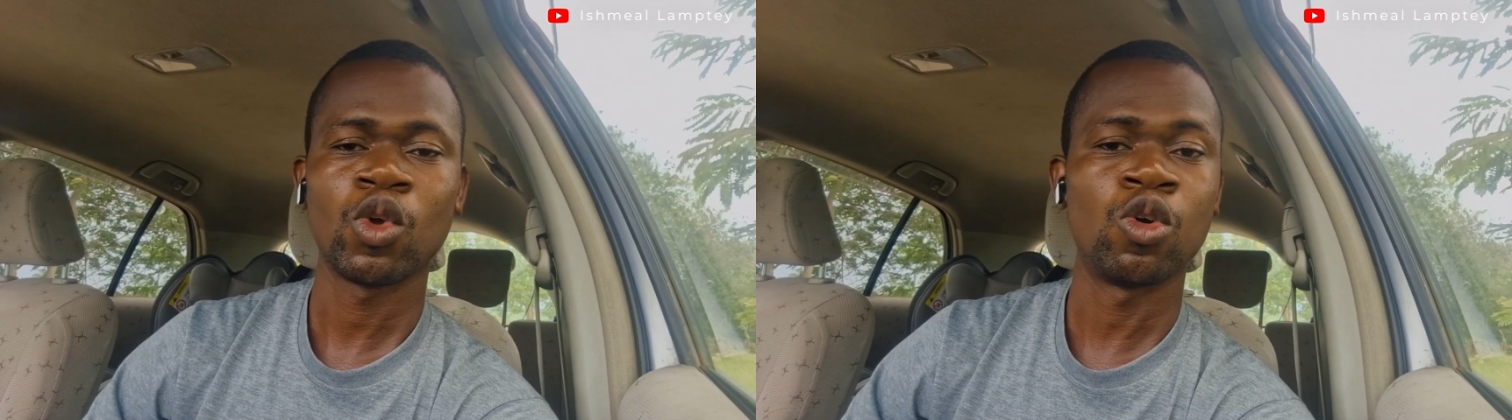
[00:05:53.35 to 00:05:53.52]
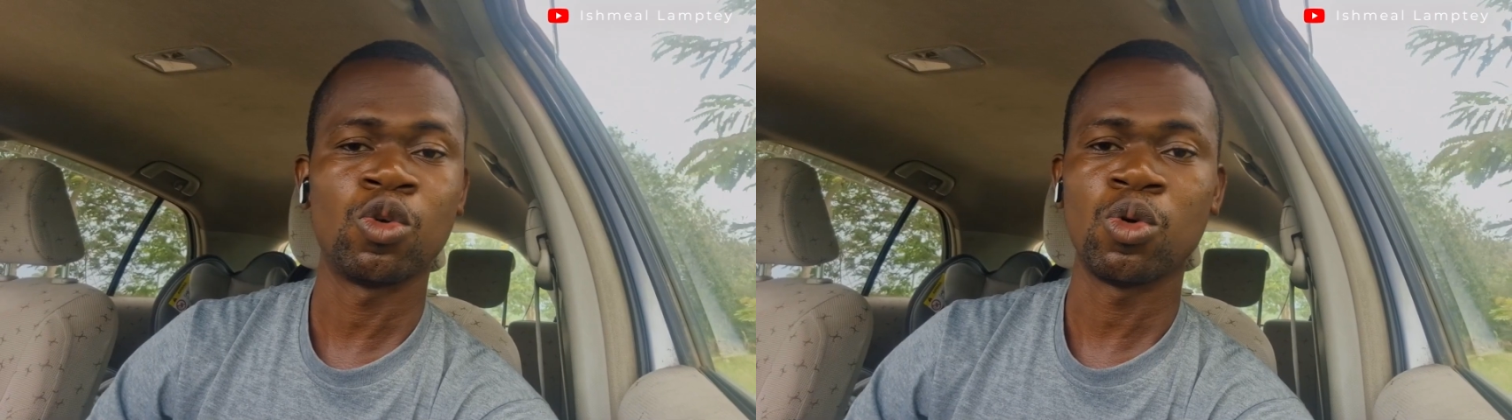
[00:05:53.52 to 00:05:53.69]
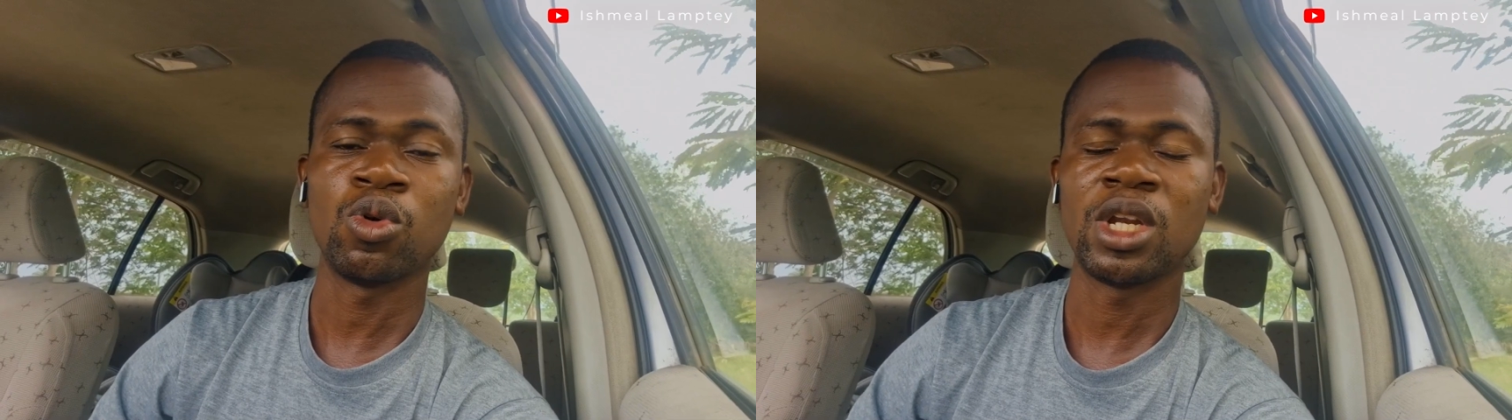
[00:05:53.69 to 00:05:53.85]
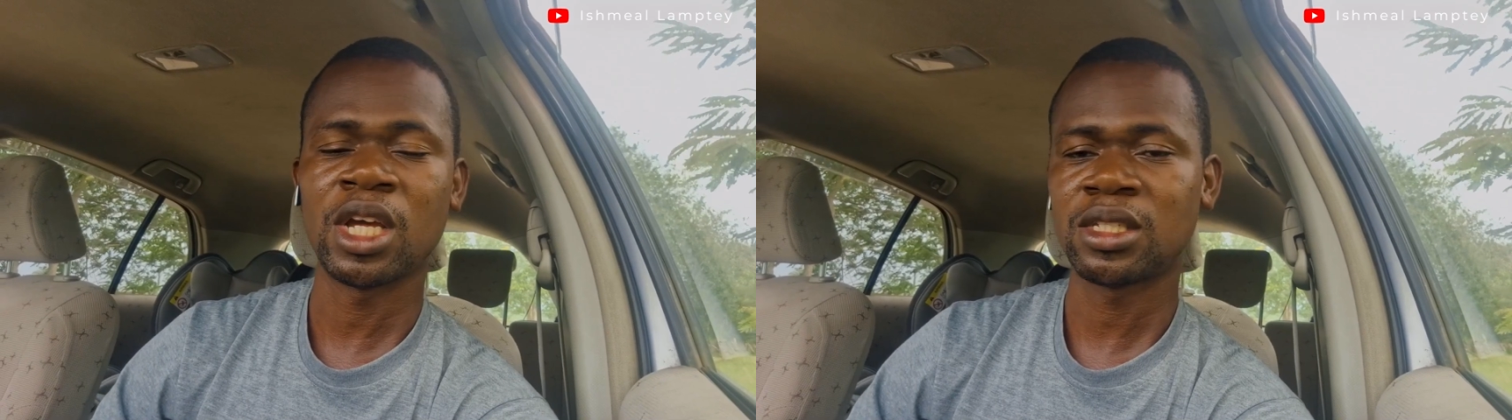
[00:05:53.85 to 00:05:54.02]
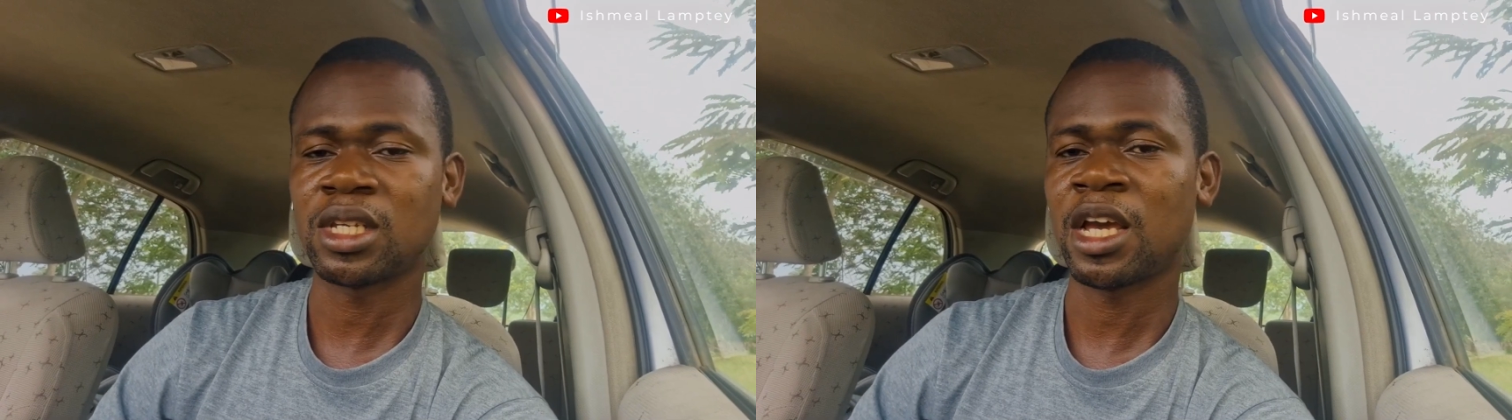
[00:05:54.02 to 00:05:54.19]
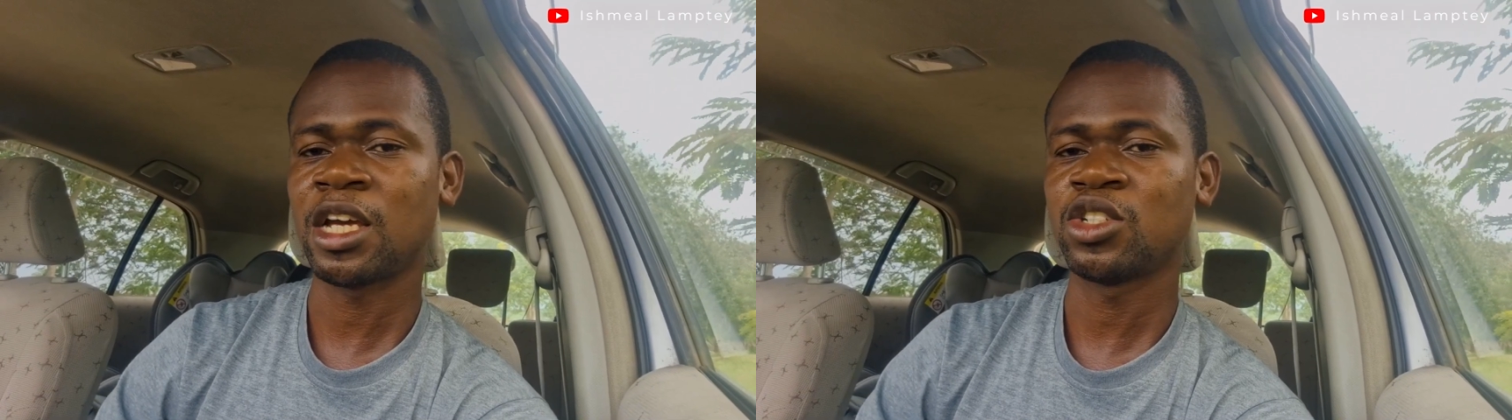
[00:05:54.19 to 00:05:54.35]
or know that
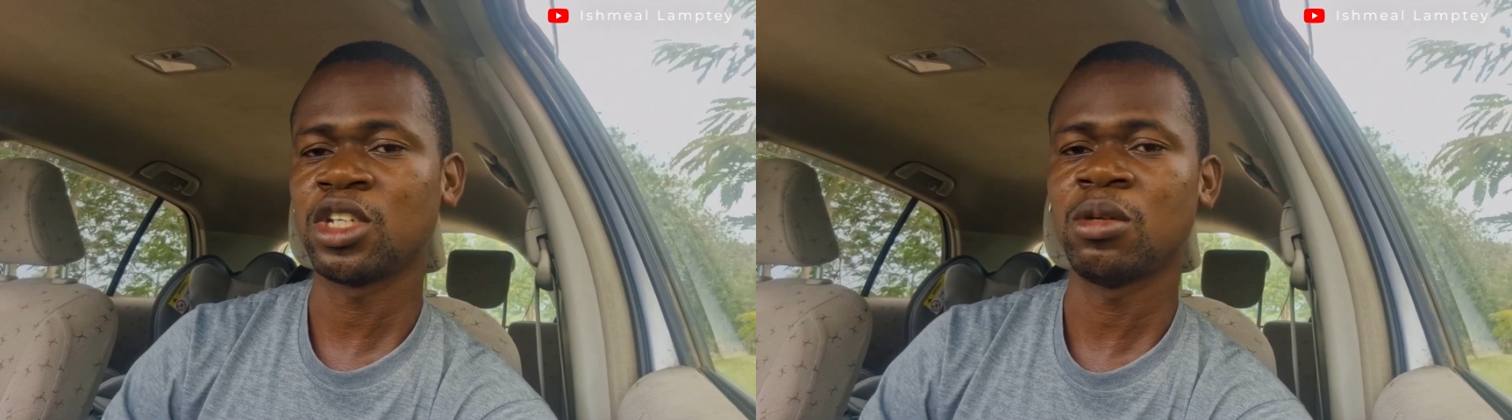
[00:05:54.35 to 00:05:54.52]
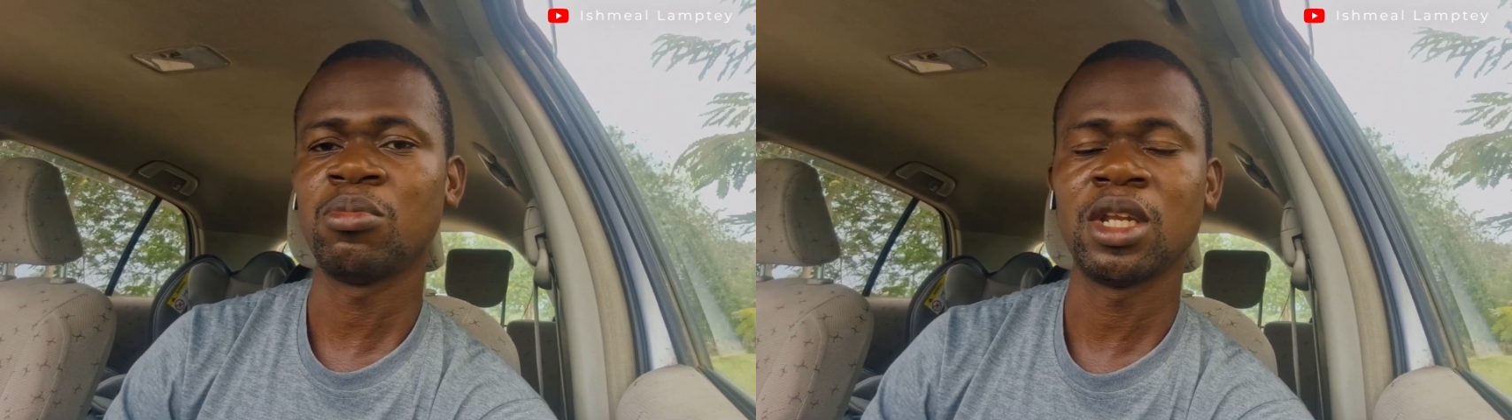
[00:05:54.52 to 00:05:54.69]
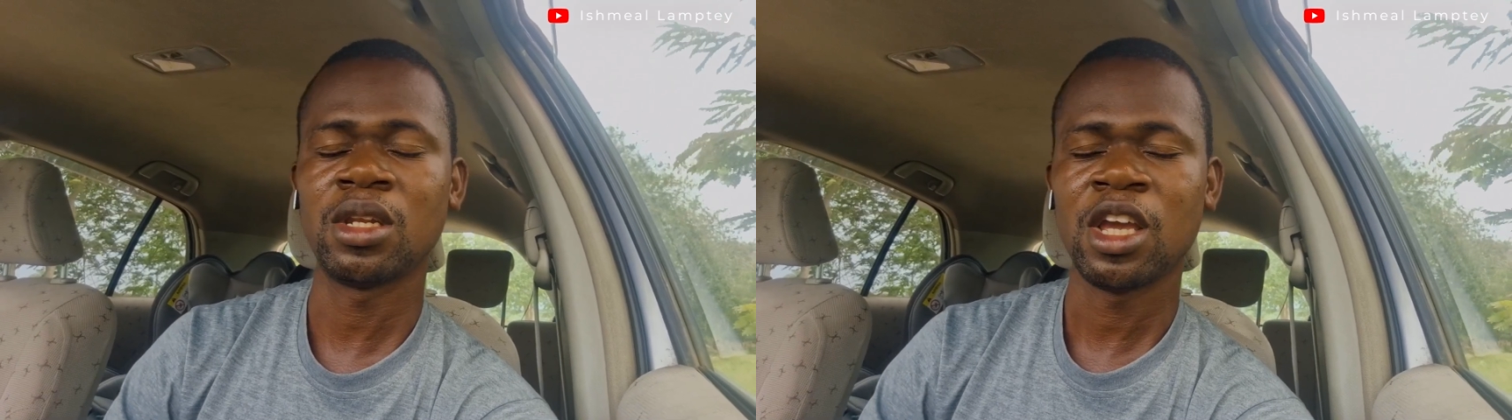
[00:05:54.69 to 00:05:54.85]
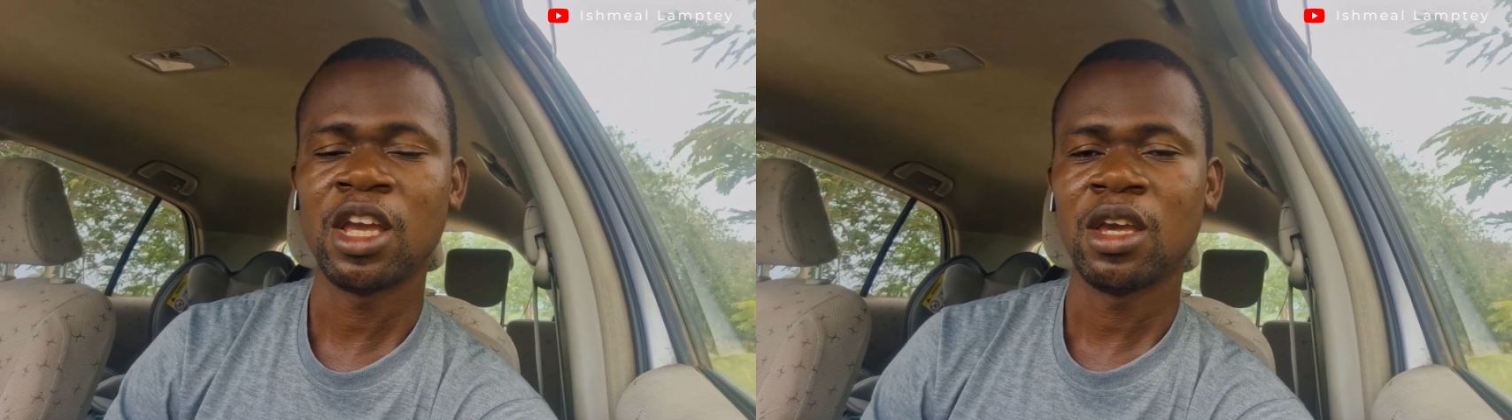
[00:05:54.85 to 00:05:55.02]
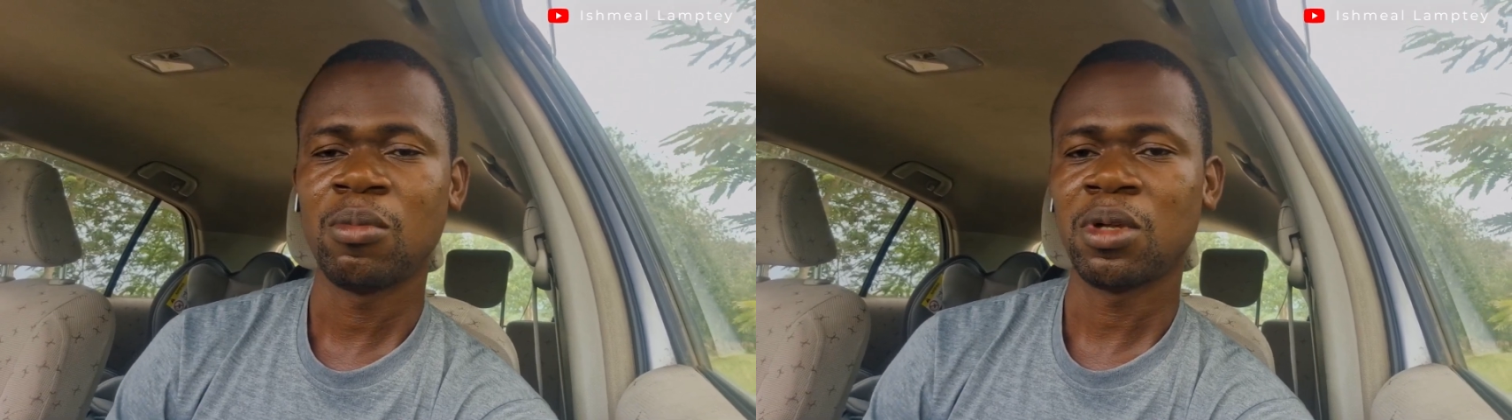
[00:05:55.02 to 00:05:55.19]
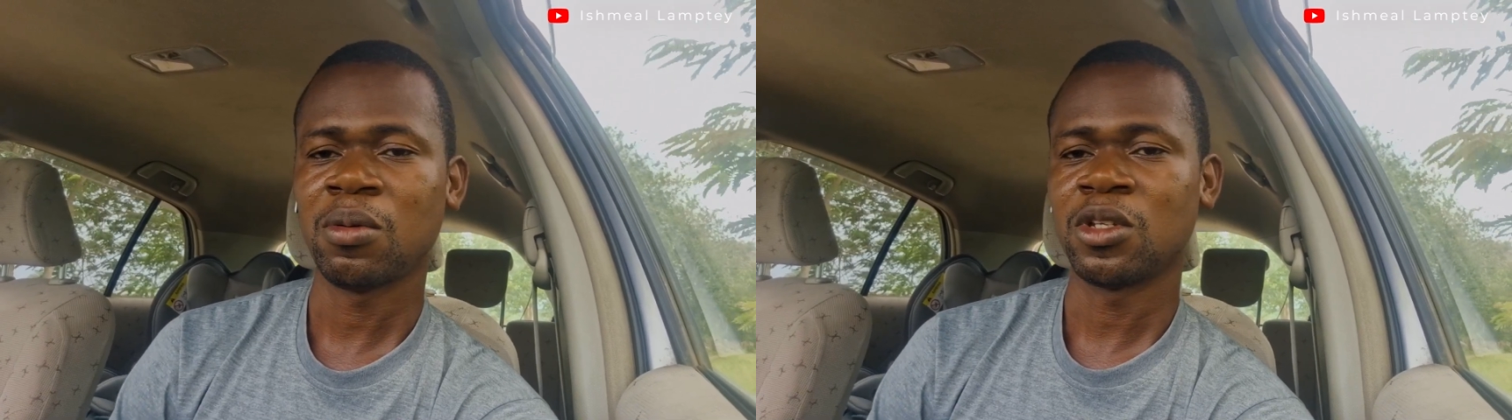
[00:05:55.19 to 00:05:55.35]
I actually made
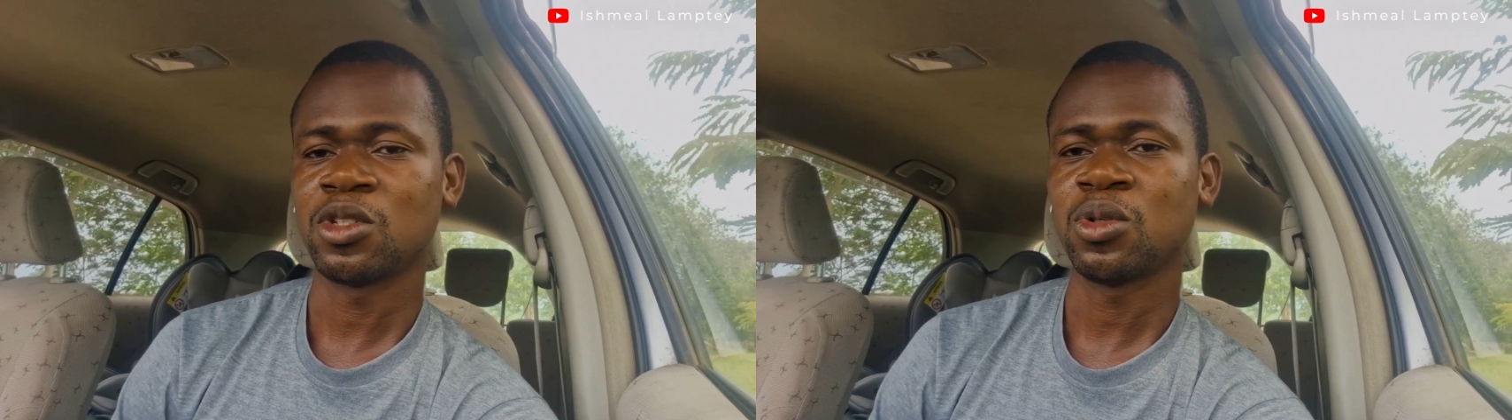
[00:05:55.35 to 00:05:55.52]
payment.